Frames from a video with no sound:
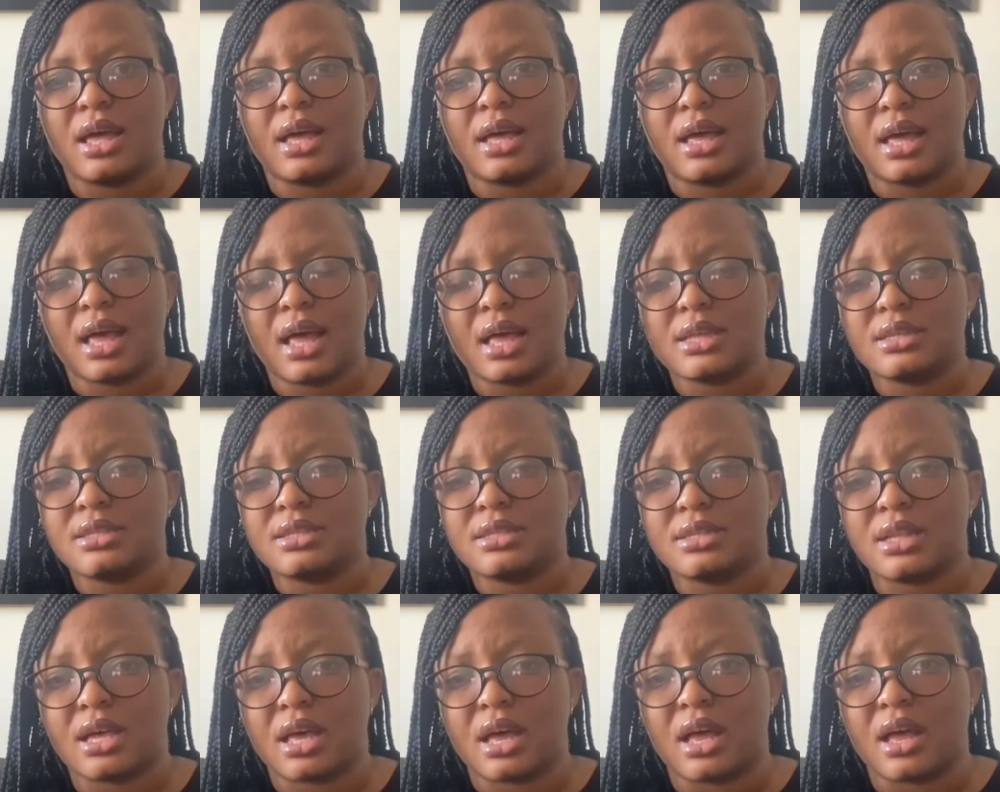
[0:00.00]

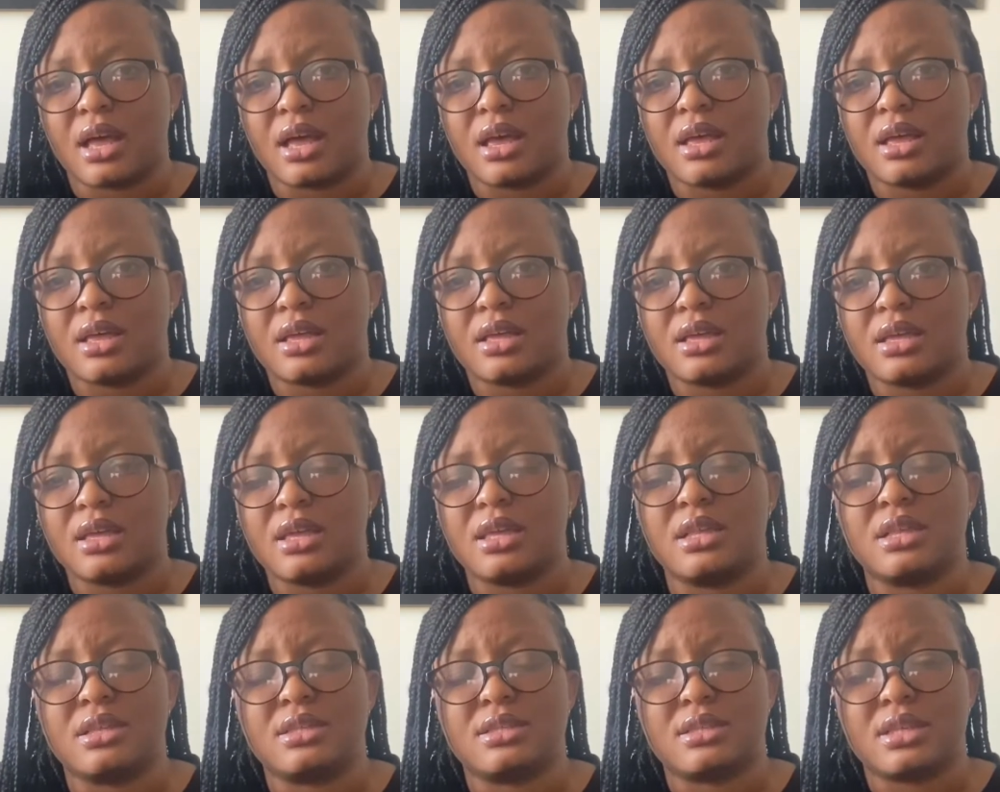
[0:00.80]
Cancer
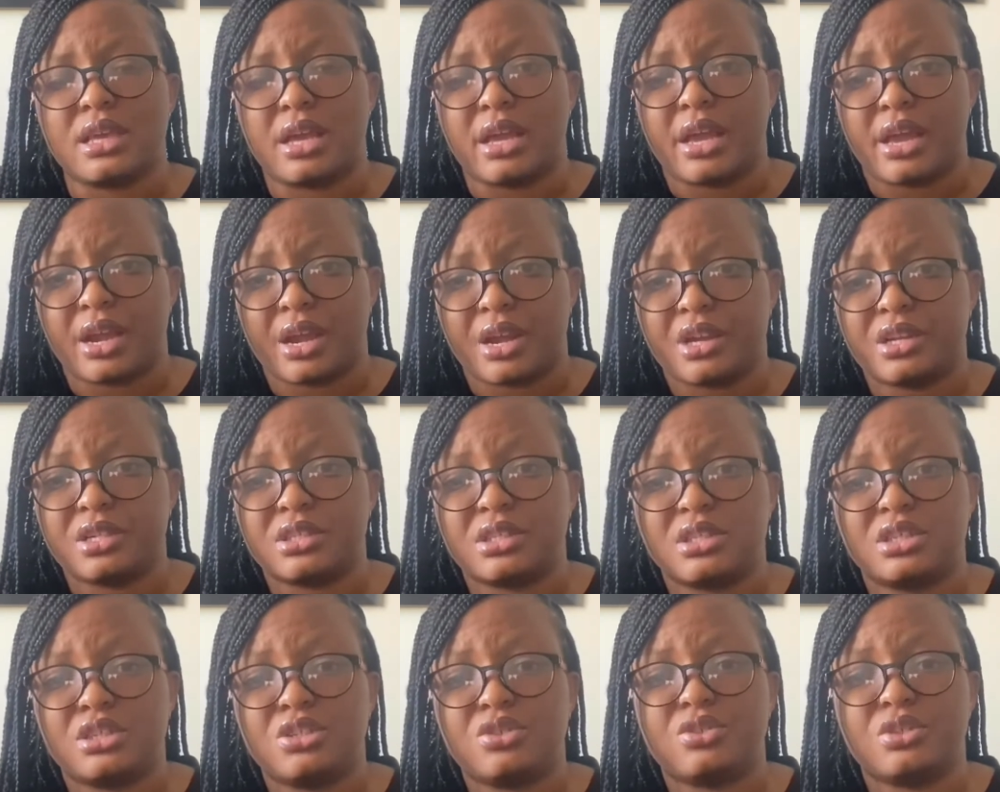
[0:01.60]
is a
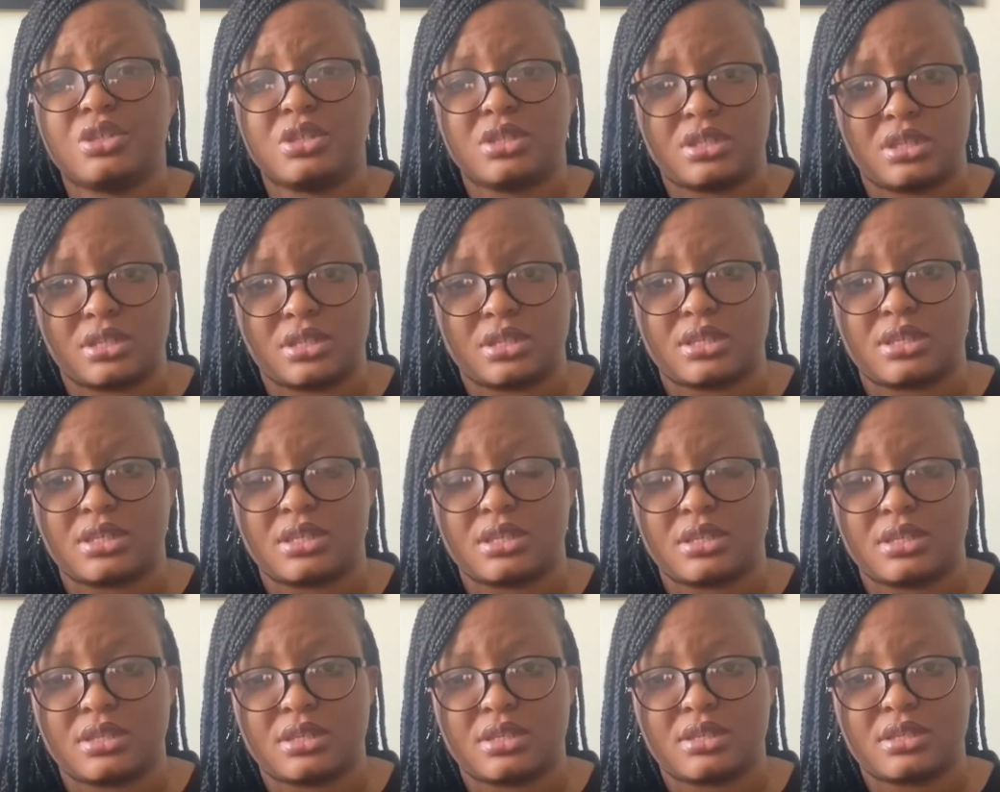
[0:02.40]
hereditary
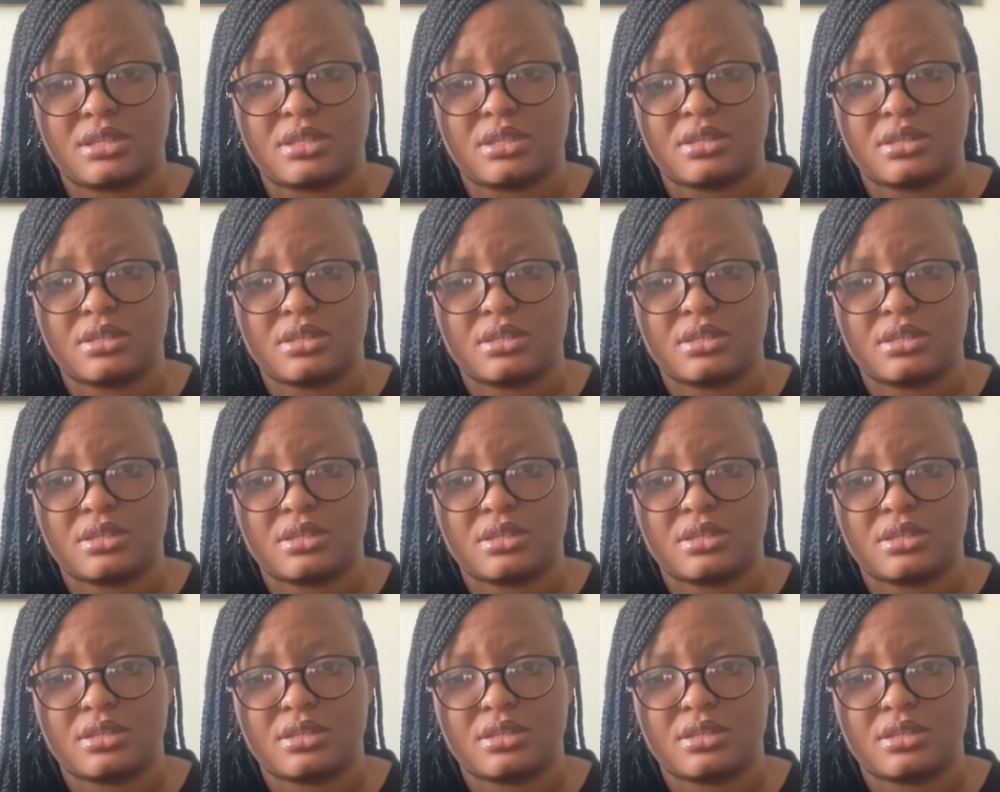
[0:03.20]
disease.